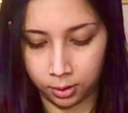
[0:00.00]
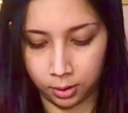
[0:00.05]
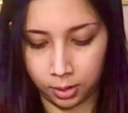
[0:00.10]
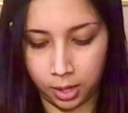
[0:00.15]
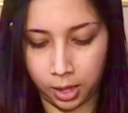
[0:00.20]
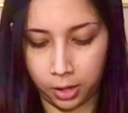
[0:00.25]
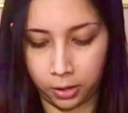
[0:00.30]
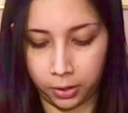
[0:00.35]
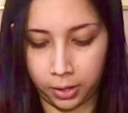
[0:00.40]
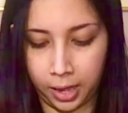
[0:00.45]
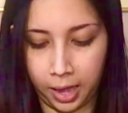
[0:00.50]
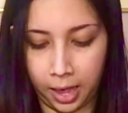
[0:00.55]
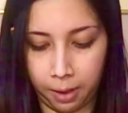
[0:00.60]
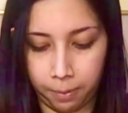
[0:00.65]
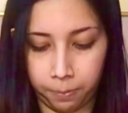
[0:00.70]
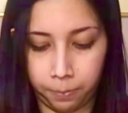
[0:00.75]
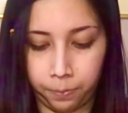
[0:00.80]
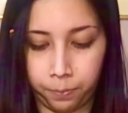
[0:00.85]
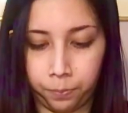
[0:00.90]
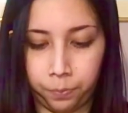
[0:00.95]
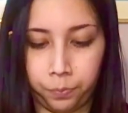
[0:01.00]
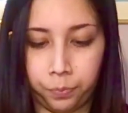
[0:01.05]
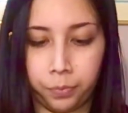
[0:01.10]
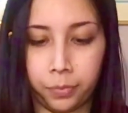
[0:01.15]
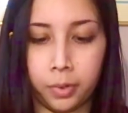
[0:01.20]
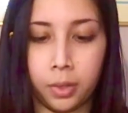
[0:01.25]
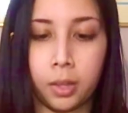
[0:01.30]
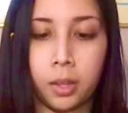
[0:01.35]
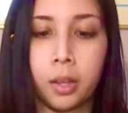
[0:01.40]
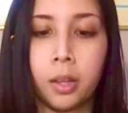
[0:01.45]
Okay.
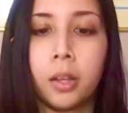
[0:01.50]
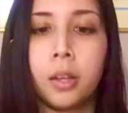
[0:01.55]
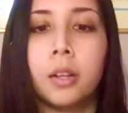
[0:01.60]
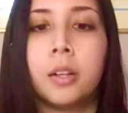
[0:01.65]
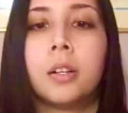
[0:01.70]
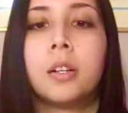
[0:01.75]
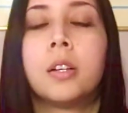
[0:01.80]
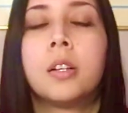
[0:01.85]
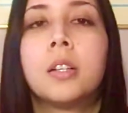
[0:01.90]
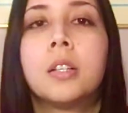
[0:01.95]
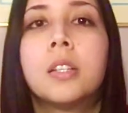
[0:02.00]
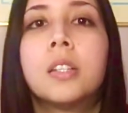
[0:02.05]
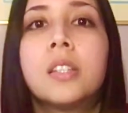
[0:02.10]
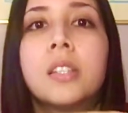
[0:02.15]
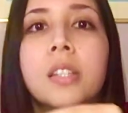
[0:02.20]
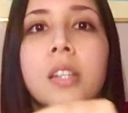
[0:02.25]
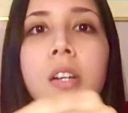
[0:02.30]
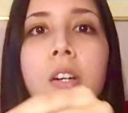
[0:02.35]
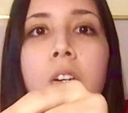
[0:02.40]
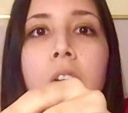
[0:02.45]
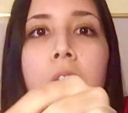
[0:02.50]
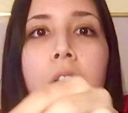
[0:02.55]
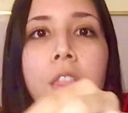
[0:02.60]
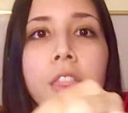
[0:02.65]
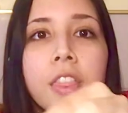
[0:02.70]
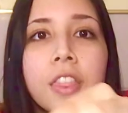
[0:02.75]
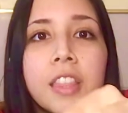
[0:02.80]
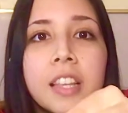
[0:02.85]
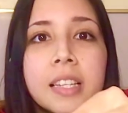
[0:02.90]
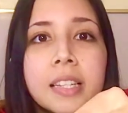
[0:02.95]
So
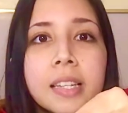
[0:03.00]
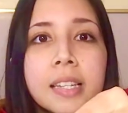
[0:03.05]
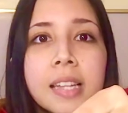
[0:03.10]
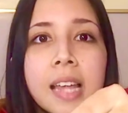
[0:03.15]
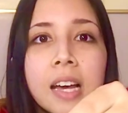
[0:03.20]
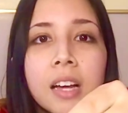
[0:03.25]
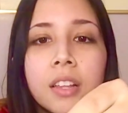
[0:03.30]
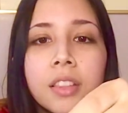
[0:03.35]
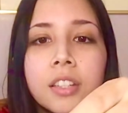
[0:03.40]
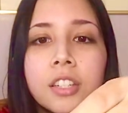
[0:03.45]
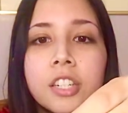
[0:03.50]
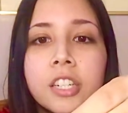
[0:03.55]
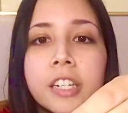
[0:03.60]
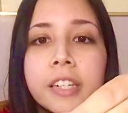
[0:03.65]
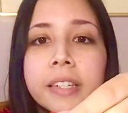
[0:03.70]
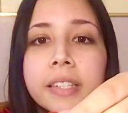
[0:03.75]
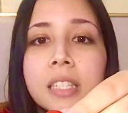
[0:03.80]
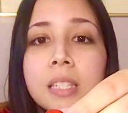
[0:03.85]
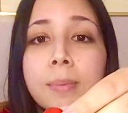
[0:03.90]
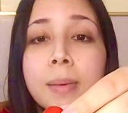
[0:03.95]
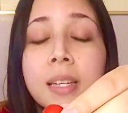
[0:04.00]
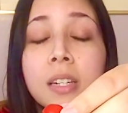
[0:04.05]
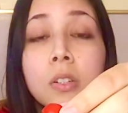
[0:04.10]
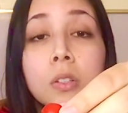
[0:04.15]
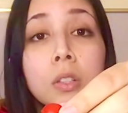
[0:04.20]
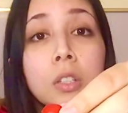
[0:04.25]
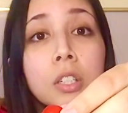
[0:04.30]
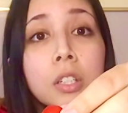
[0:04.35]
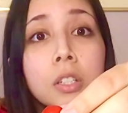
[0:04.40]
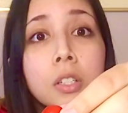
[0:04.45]
this is how the cherry tomato
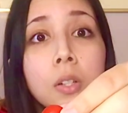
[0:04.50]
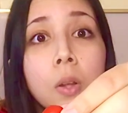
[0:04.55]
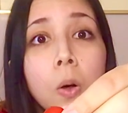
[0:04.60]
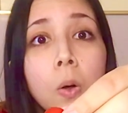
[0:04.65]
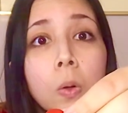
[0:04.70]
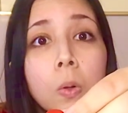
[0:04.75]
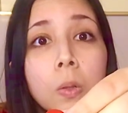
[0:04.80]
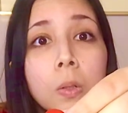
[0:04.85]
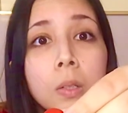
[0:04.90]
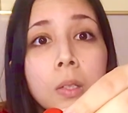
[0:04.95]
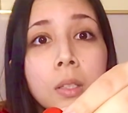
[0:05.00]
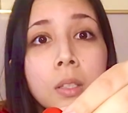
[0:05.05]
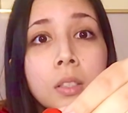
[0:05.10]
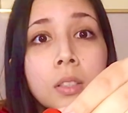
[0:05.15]
looks whole.